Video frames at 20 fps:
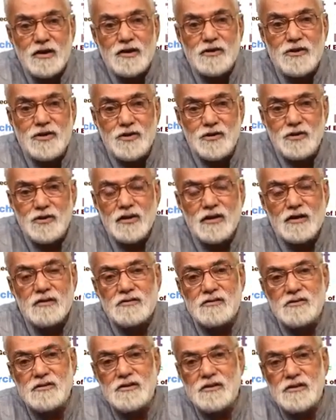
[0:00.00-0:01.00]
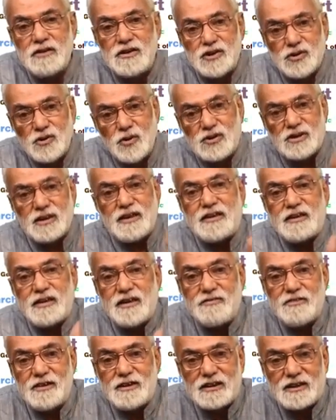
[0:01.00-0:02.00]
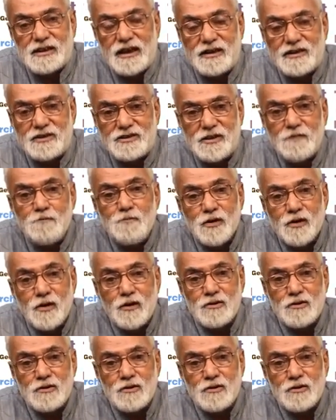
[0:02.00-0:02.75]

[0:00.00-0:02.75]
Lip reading: your resource retrieval strategy